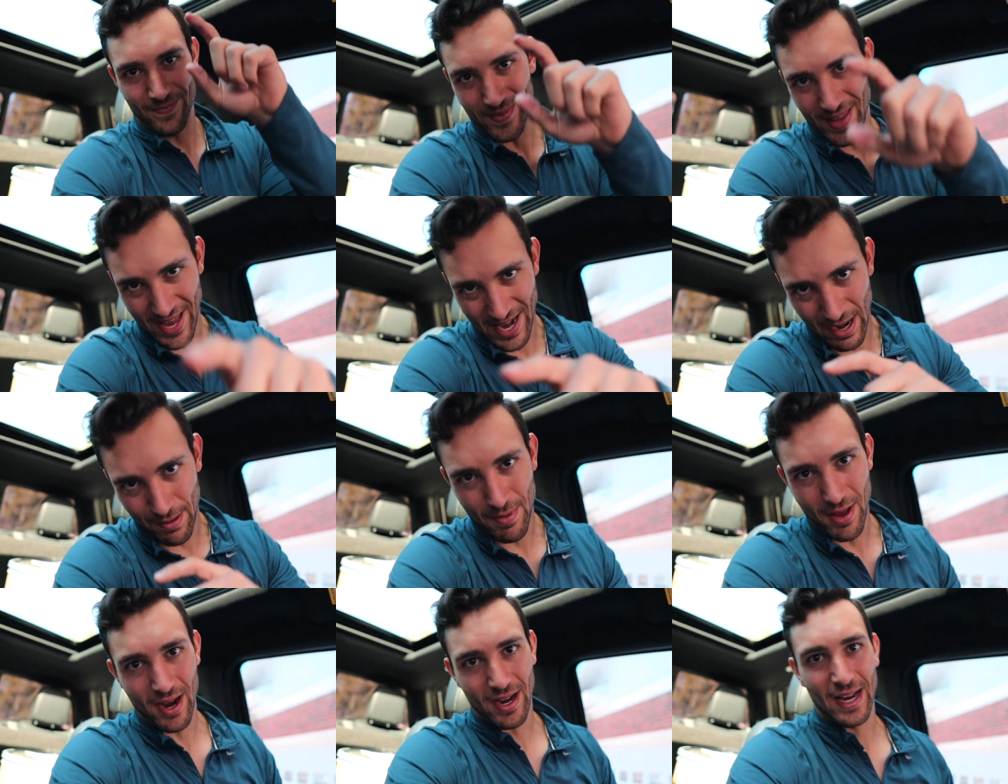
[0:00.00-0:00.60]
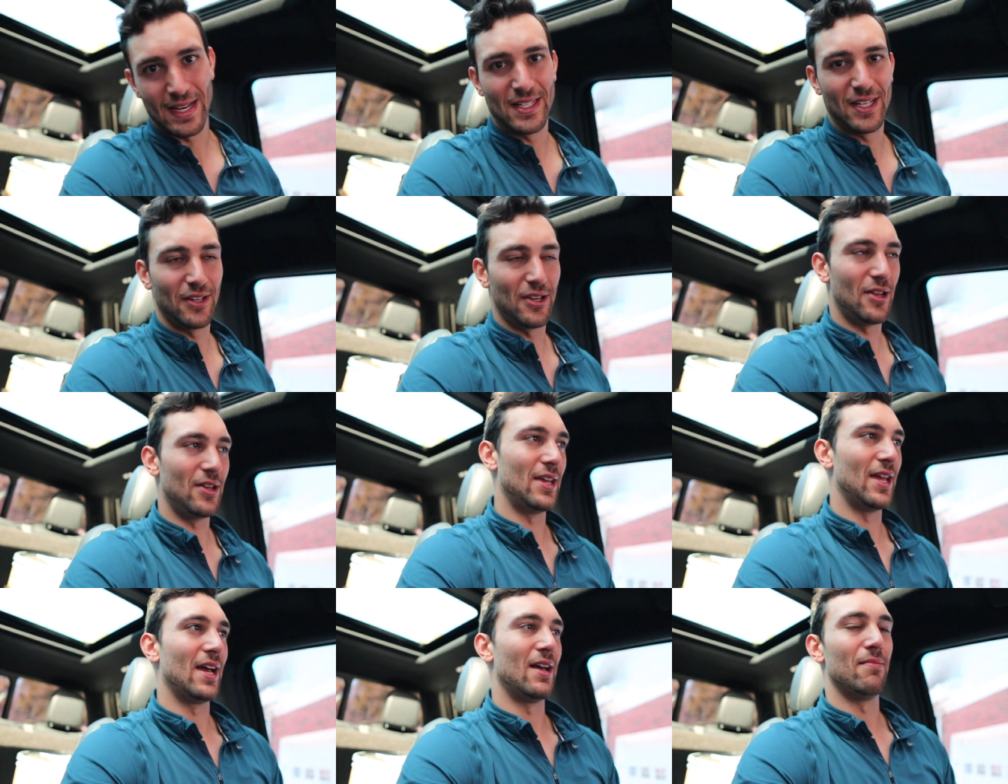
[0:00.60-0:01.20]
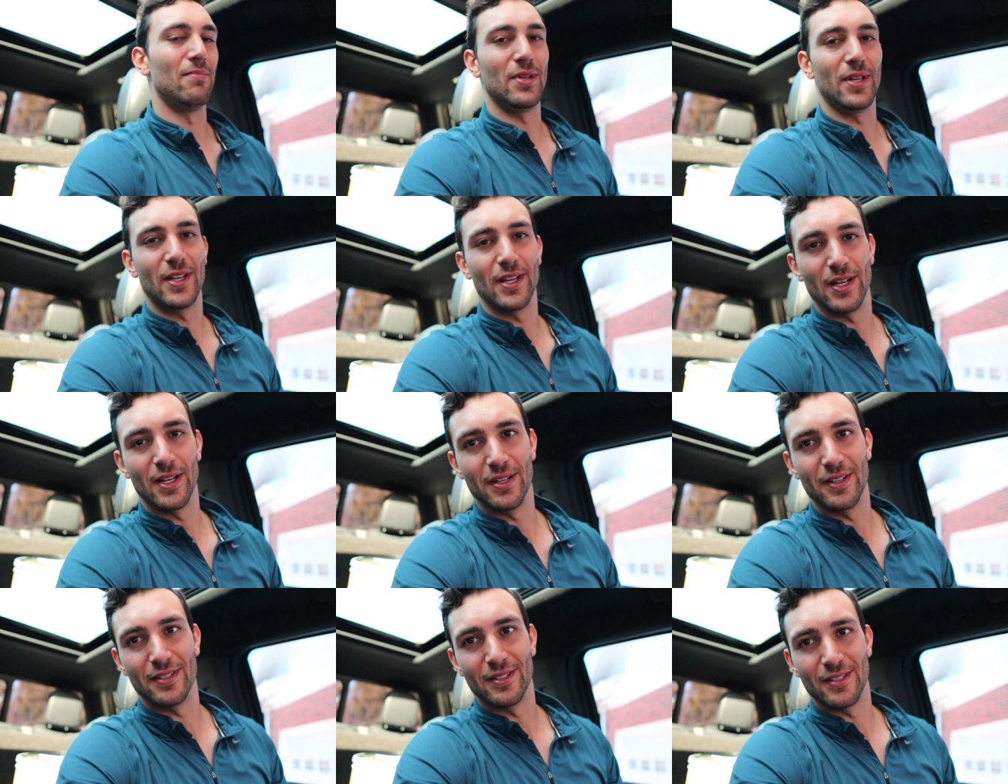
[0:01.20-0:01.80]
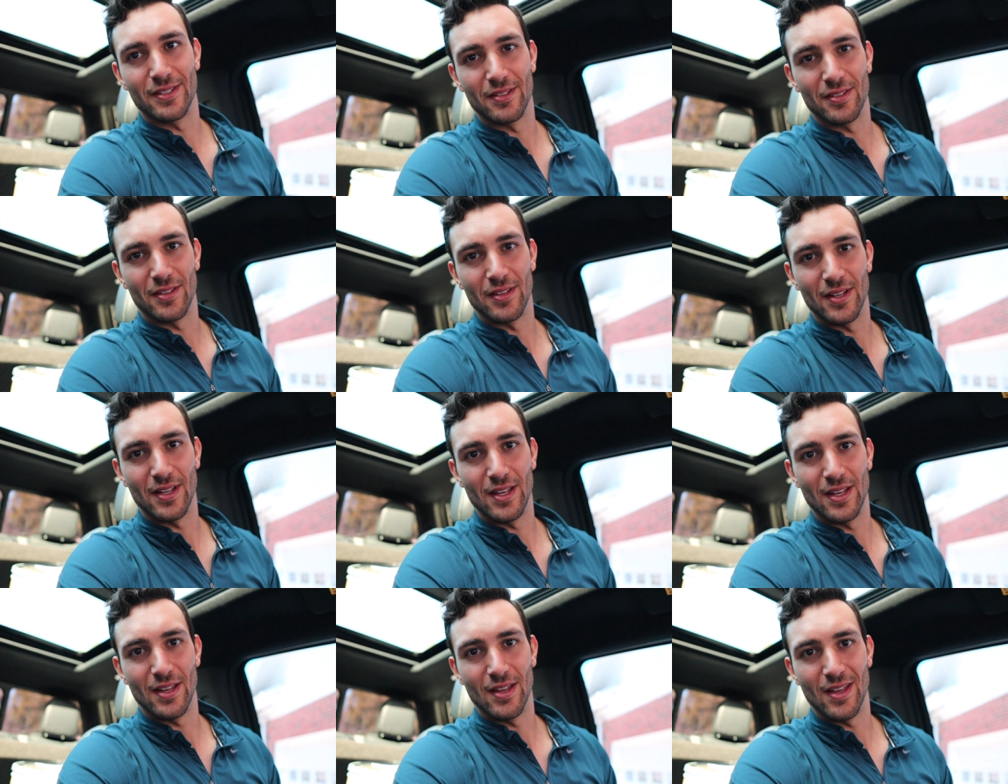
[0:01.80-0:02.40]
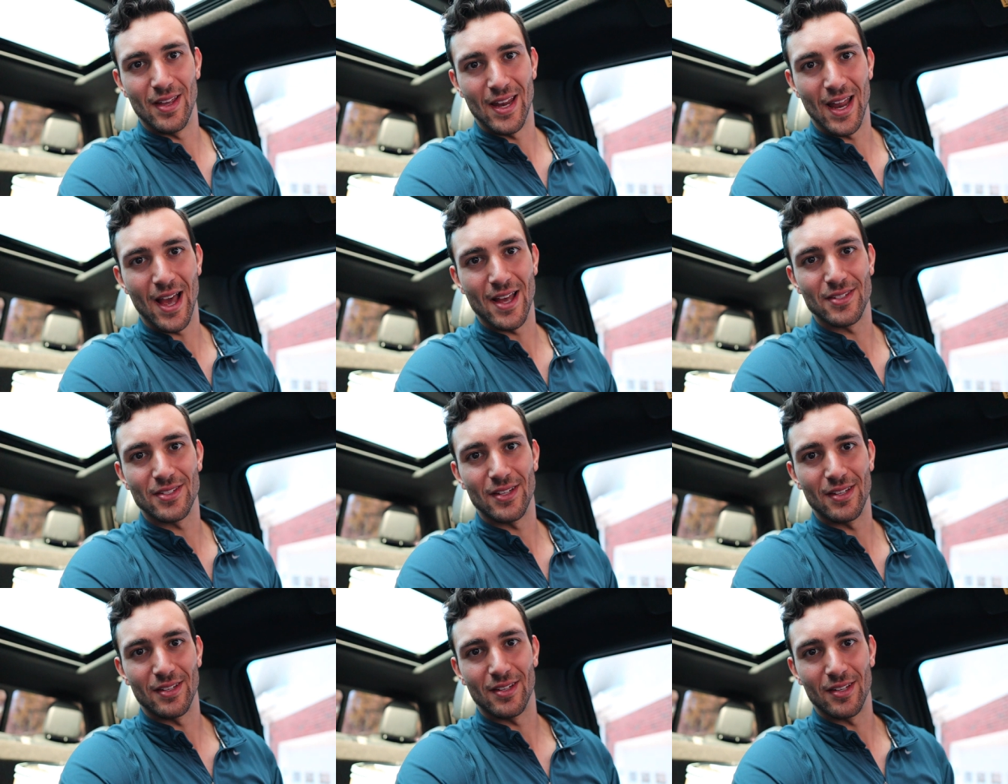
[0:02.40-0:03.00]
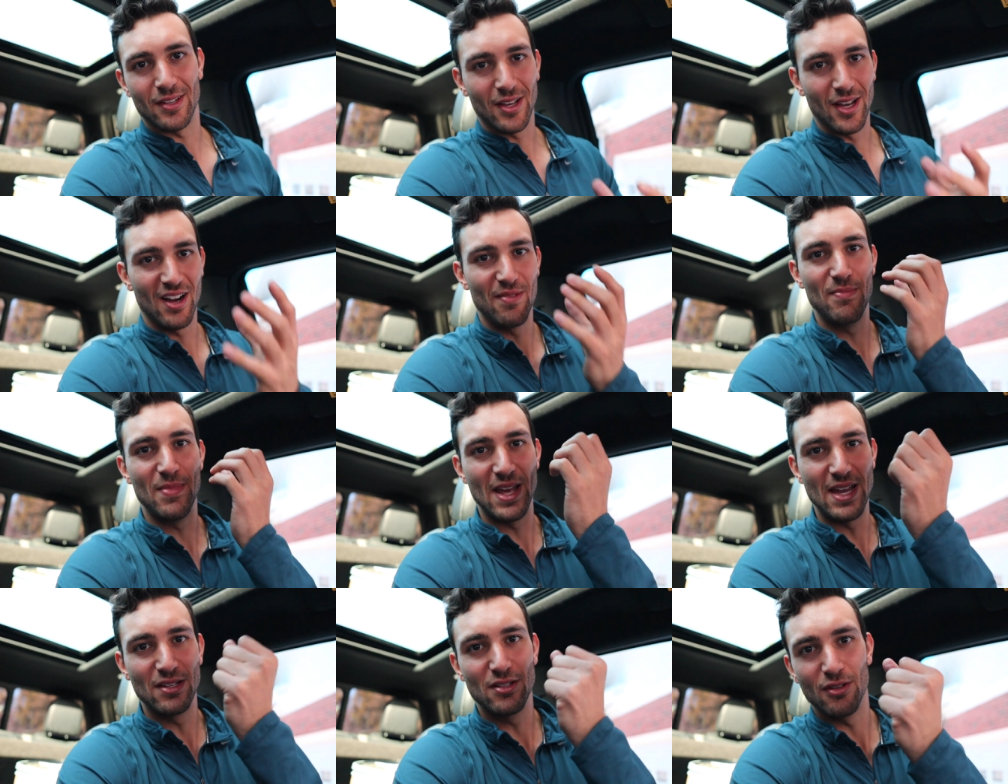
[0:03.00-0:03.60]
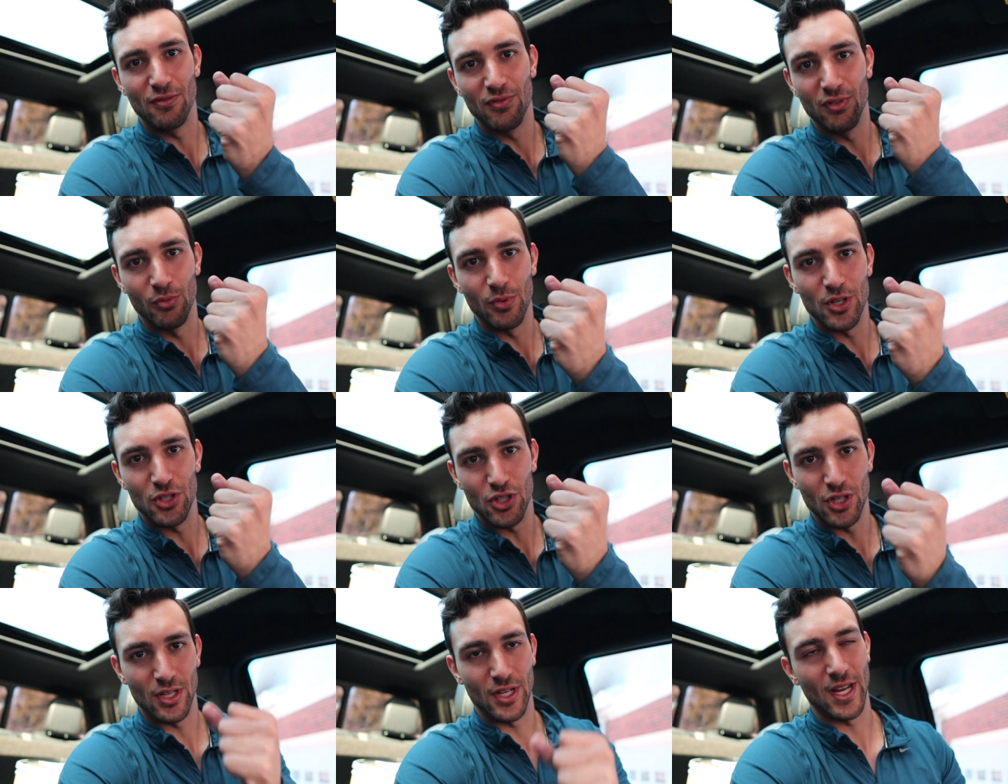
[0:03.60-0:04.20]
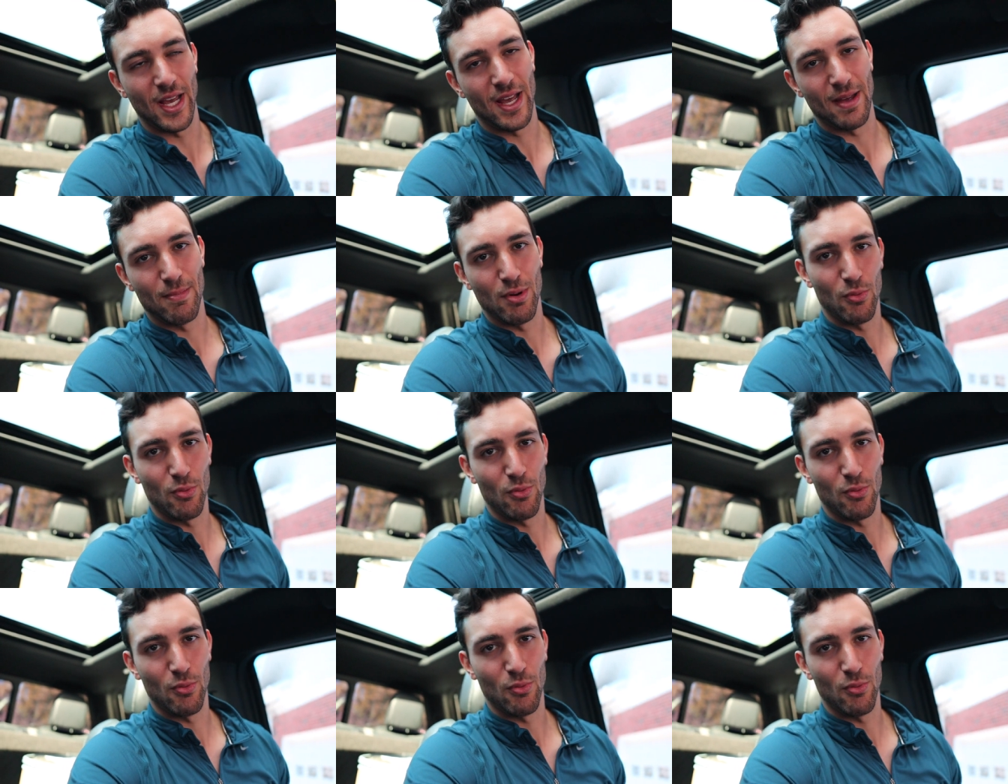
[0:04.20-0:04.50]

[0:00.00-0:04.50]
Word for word: And I'm not going to tell you yet because it hasn't come into fruition yet.